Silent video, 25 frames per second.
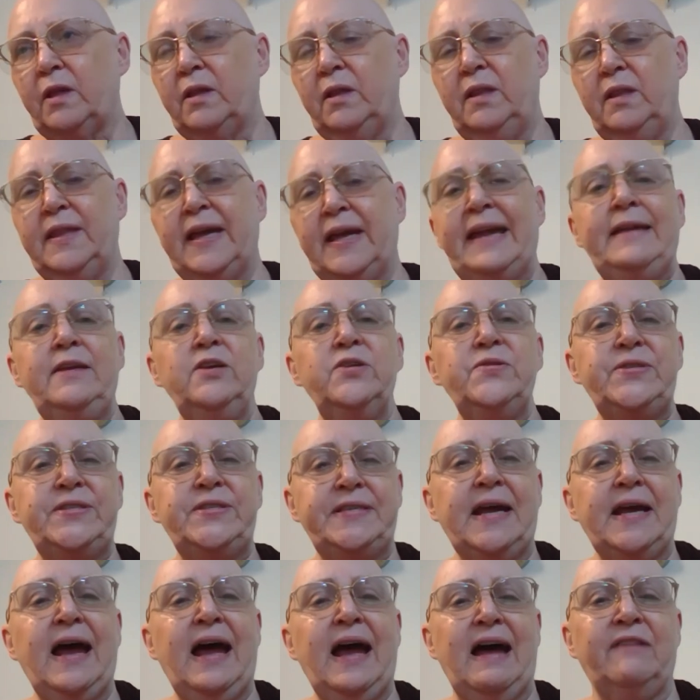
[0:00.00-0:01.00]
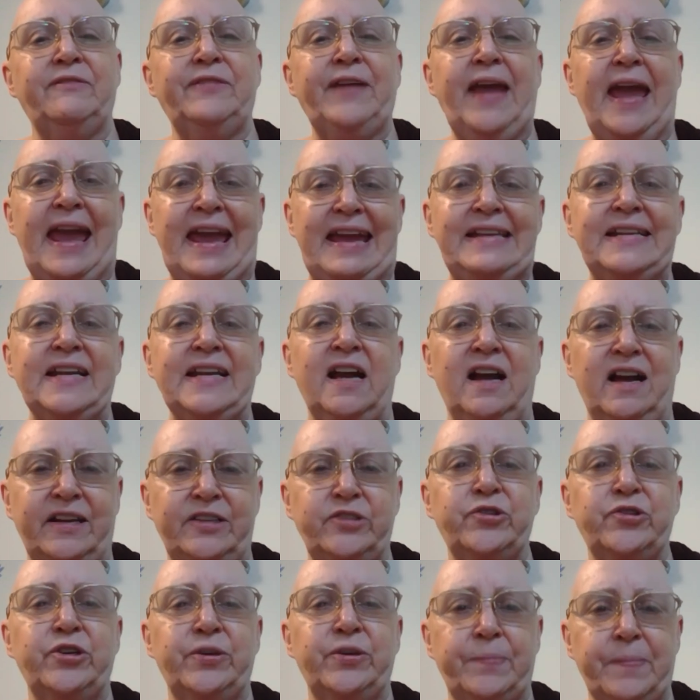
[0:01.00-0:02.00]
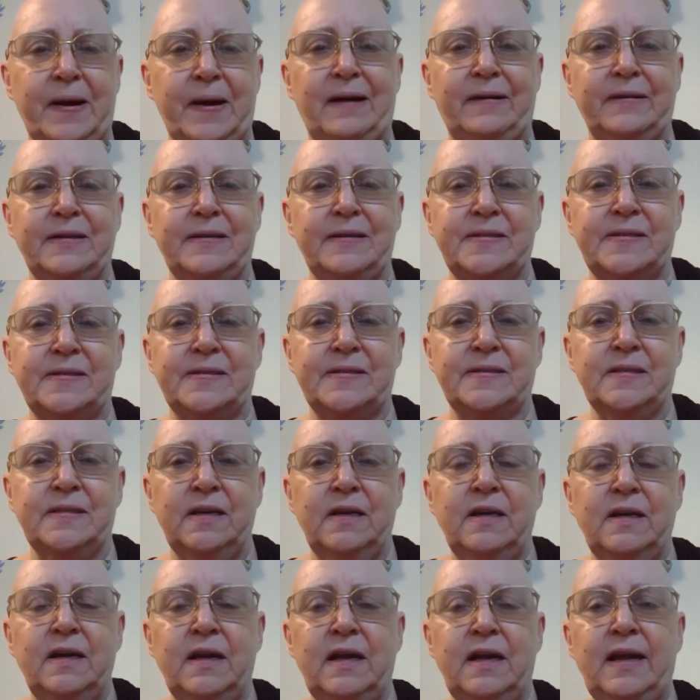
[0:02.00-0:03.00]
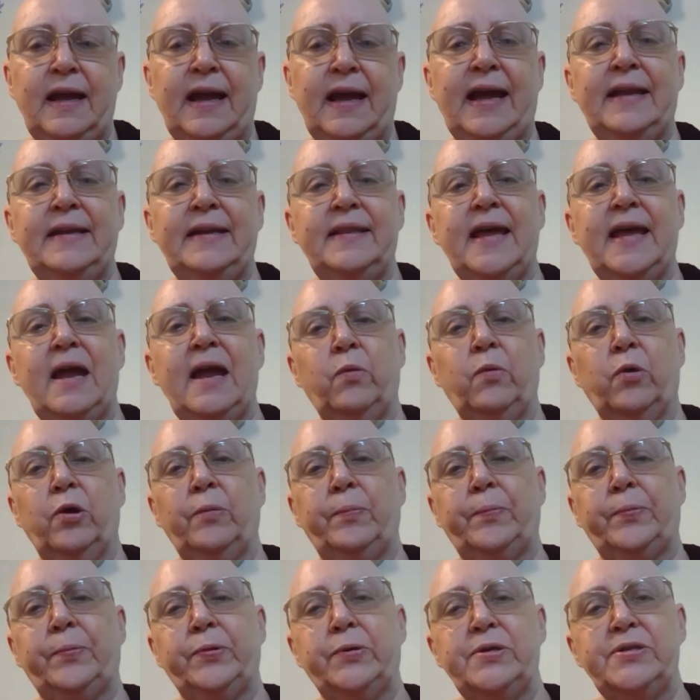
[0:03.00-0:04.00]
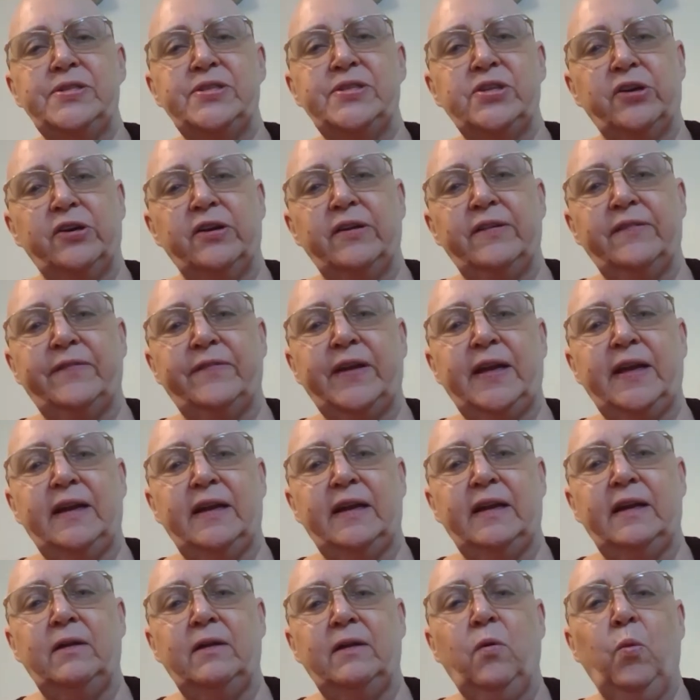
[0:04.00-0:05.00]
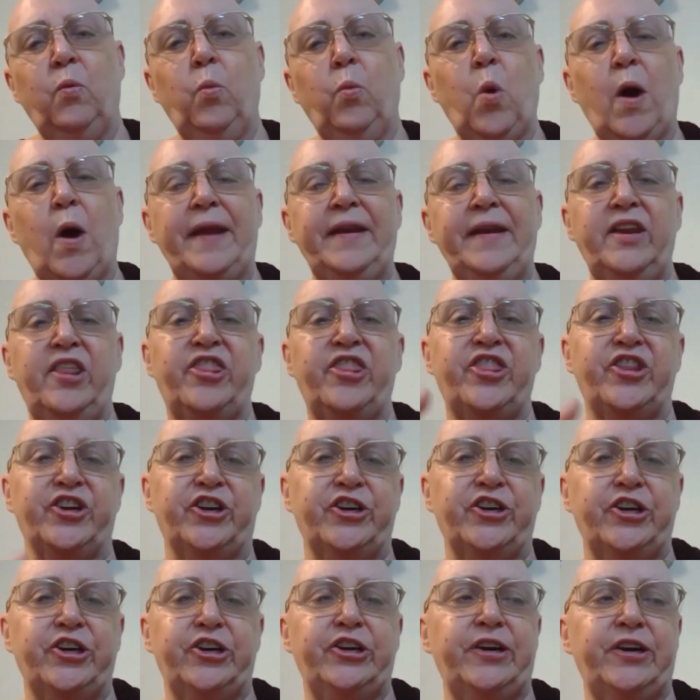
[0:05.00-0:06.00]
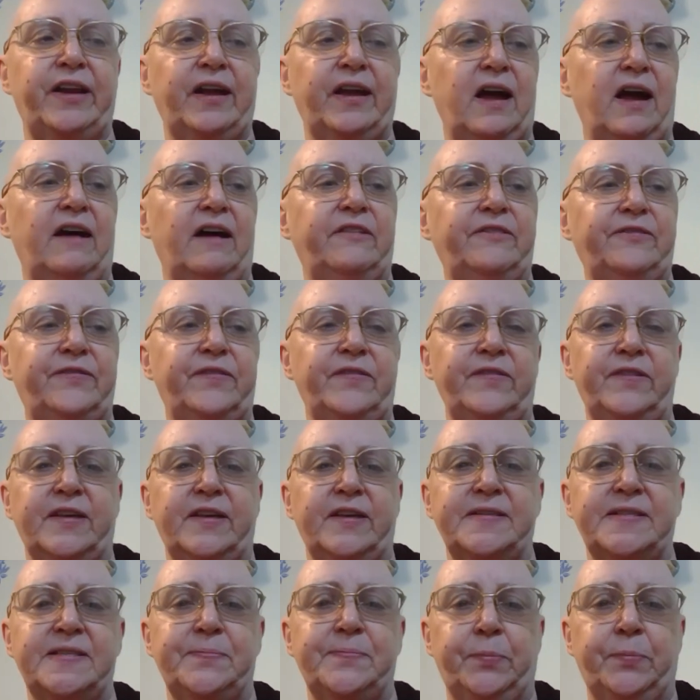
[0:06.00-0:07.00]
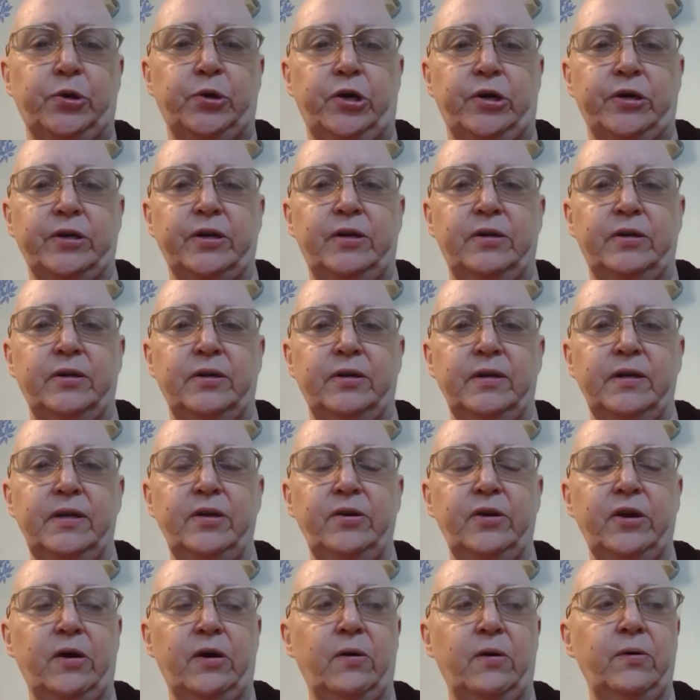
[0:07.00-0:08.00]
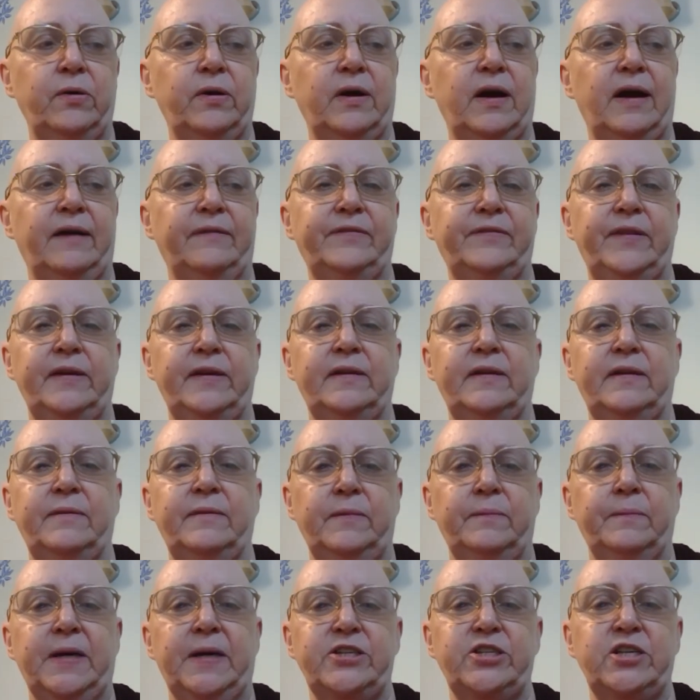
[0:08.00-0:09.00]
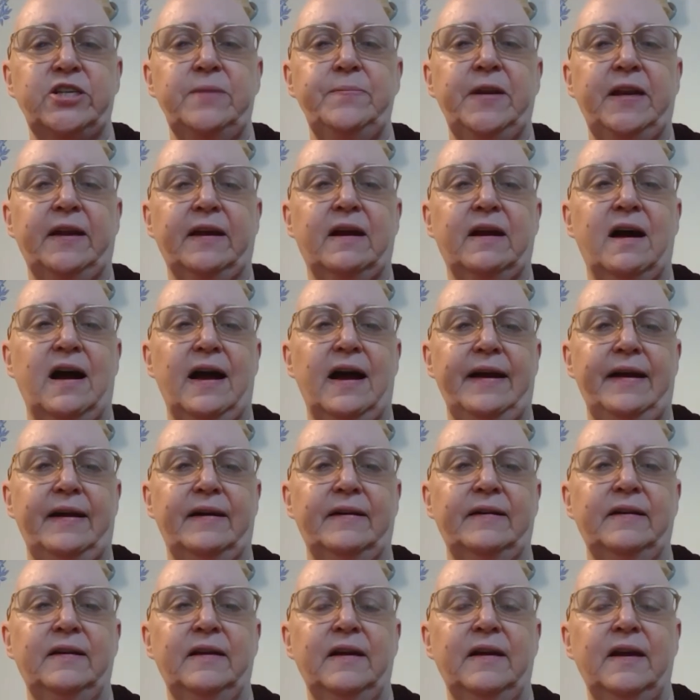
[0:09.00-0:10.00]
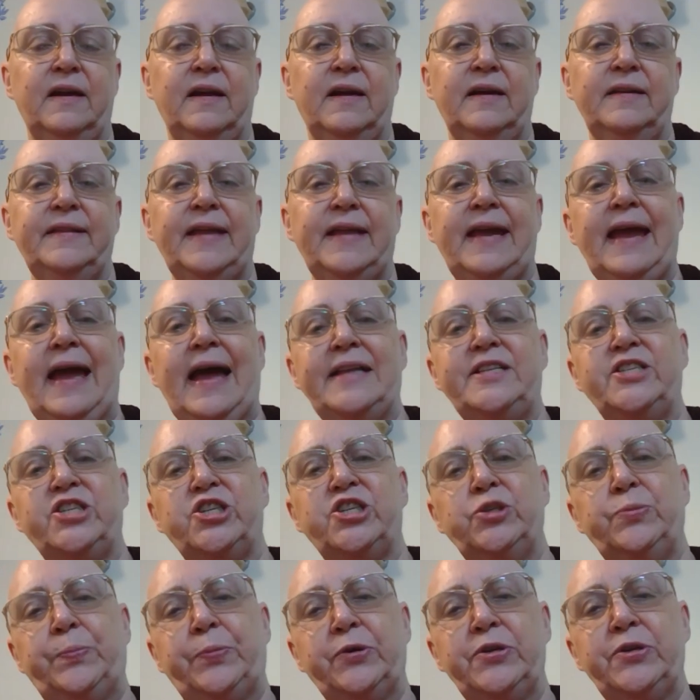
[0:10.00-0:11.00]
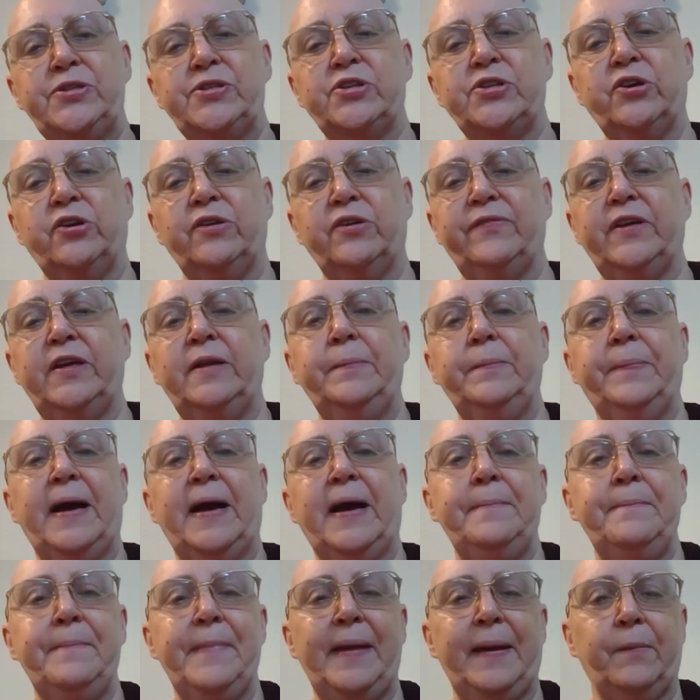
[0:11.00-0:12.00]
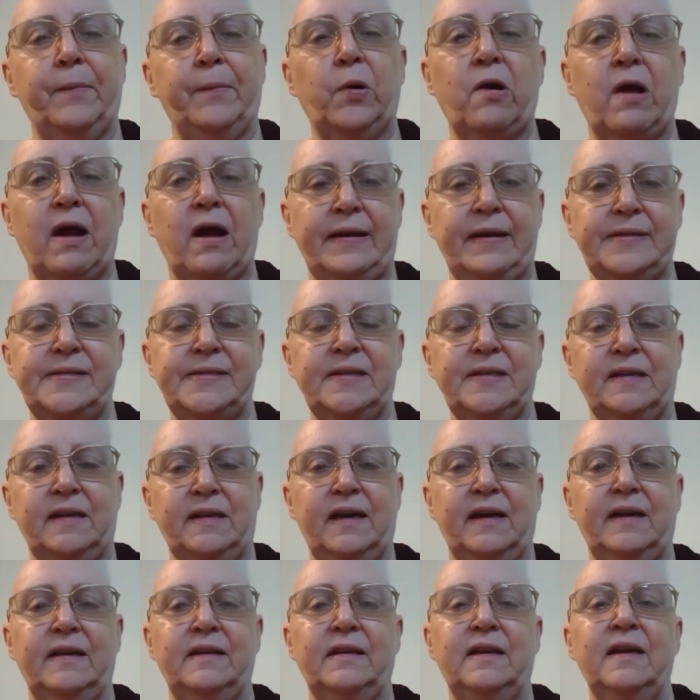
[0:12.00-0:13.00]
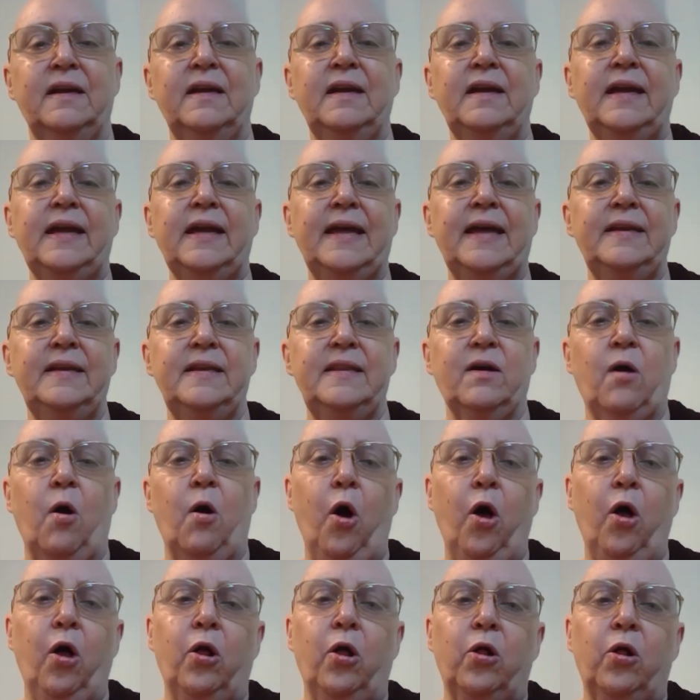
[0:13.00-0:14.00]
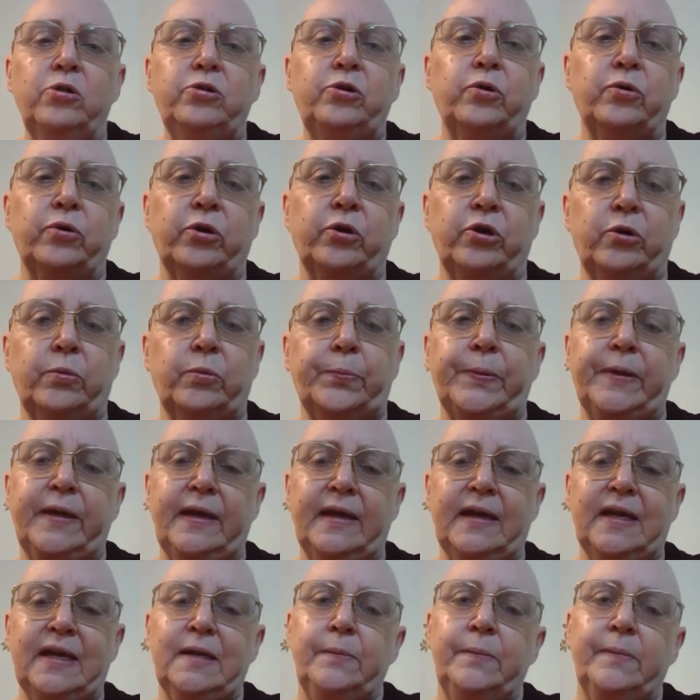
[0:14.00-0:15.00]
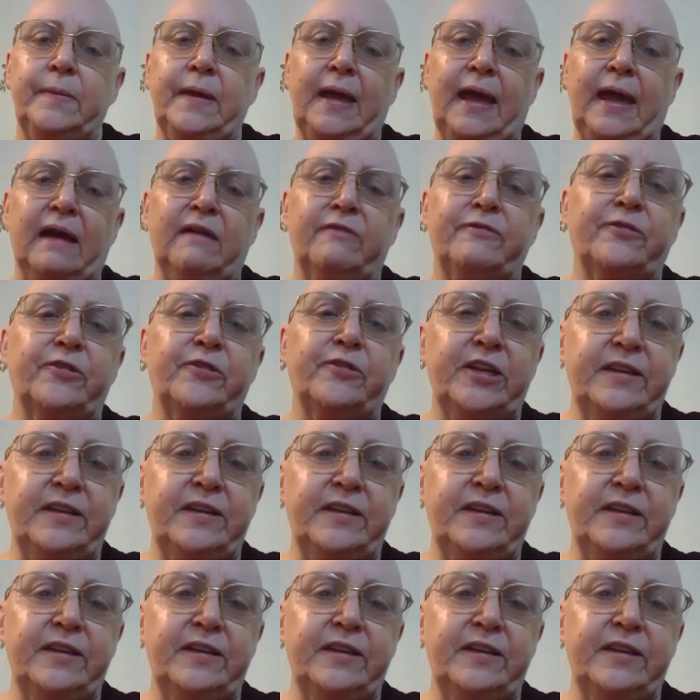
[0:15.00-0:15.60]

they used to have eight hundred monks, and they were preserving one third of this book, you know, of the Majjhima Nikāya. They had to preserve it by memorizing it, and the whole group came every